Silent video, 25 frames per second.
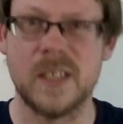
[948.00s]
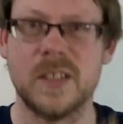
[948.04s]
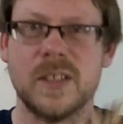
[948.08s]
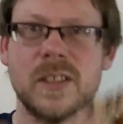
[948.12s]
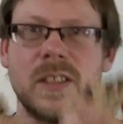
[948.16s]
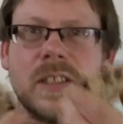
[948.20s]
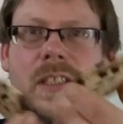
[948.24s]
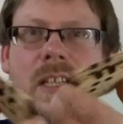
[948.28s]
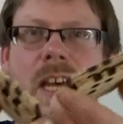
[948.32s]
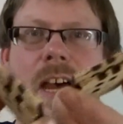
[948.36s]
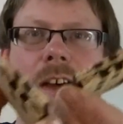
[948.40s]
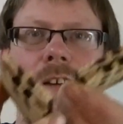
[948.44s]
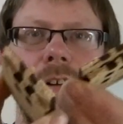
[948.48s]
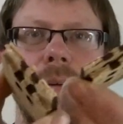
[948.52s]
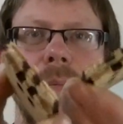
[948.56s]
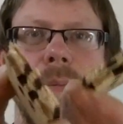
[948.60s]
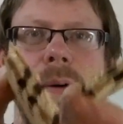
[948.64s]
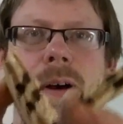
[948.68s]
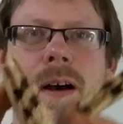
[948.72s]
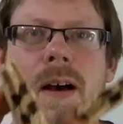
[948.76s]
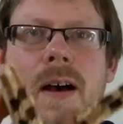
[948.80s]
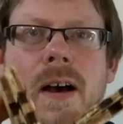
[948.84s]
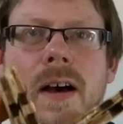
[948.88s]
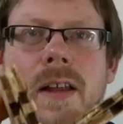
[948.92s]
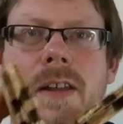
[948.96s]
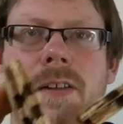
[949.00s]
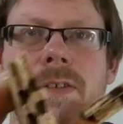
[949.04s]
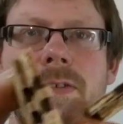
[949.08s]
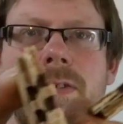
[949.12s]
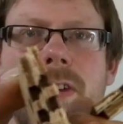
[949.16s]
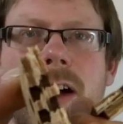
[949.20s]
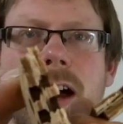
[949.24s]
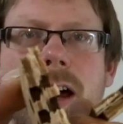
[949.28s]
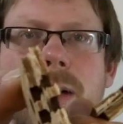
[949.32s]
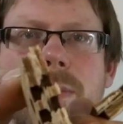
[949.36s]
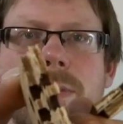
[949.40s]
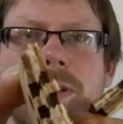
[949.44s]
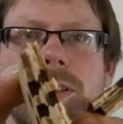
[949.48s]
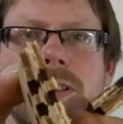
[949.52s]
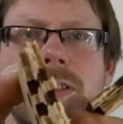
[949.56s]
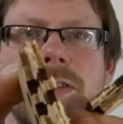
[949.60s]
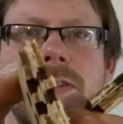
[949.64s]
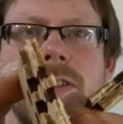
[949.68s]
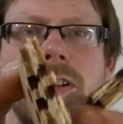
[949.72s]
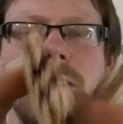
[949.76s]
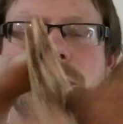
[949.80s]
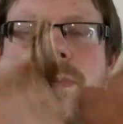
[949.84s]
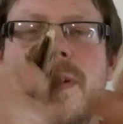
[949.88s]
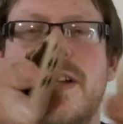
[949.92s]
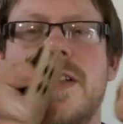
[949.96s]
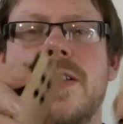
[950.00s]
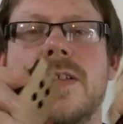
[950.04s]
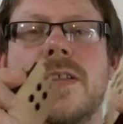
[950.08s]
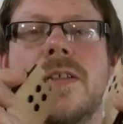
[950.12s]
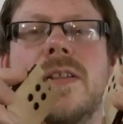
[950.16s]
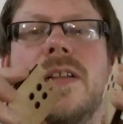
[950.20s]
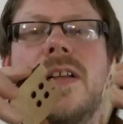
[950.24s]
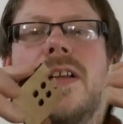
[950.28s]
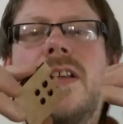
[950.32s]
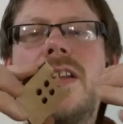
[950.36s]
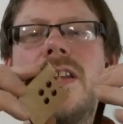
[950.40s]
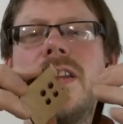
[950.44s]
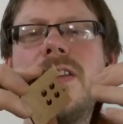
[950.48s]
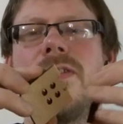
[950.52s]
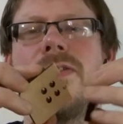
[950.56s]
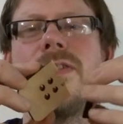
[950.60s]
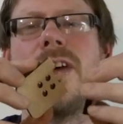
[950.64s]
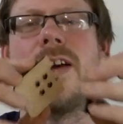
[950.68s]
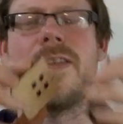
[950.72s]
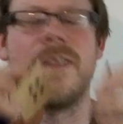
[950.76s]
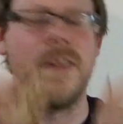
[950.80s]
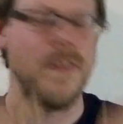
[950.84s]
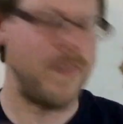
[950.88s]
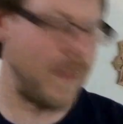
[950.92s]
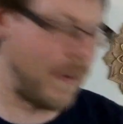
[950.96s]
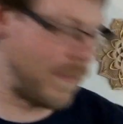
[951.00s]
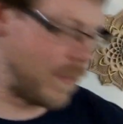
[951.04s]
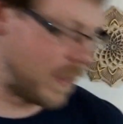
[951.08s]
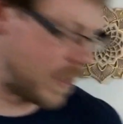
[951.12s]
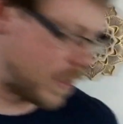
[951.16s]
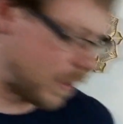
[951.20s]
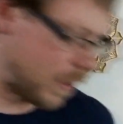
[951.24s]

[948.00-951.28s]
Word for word: just tear apart and the fibres are in the middle. They're very, very